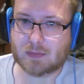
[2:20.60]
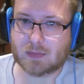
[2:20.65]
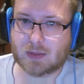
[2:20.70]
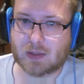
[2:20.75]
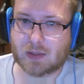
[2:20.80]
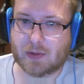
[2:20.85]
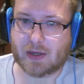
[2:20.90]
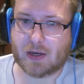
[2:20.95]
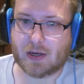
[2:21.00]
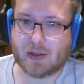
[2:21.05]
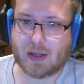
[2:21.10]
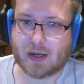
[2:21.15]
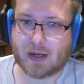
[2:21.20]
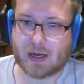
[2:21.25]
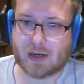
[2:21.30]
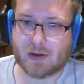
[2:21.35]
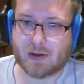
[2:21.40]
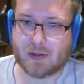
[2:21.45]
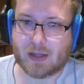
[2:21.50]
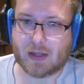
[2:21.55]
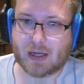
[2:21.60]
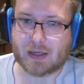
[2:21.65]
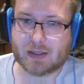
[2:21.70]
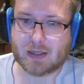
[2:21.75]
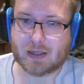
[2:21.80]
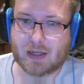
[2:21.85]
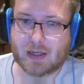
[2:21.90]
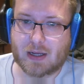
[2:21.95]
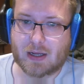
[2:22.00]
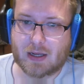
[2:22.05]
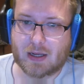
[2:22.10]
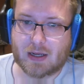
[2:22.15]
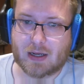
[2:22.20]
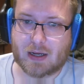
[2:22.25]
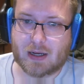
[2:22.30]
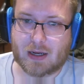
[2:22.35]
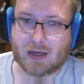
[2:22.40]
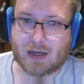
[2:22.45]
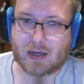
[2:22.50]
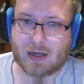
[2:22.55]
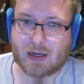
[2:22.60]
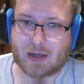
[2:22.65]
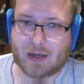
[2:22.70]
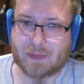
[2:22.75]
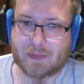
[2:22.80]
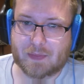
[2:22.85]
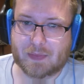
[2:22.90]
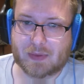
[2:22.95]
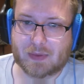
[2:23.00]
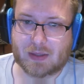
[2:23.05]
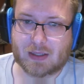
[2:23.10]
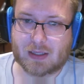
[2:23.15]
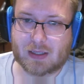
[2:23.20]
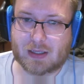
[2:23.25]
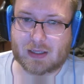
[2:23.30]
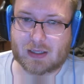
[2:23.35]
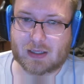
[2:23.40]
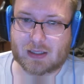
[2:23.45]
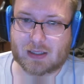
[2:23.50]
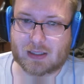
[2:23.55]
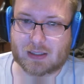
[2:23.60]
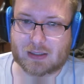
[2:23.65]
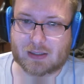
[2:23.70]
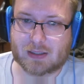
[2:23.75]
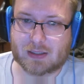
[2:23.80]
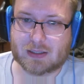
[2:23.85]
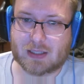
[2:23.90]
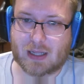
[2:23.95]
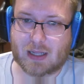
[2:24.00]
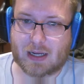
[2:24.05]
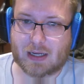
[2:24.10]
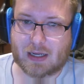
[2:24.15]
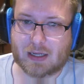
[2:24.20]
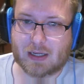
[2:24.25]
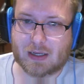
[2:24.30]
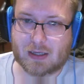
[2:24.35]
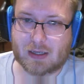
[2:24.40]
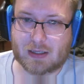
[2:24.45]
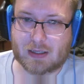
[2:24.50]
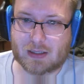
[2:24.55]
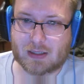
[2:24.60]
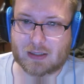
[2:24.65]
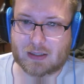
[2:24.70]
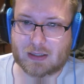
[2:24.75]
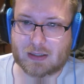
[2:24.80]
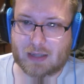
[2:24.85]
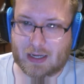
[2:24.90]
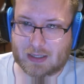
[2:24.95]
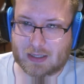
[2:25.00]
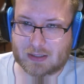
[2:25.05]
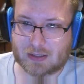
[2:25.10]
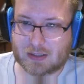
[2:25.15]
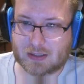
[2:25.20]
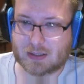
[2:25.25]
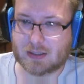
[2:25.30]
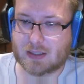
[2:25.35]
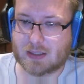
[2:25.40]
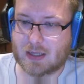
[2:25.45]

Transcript: Well, you'd think I'd know that. Looks like yes.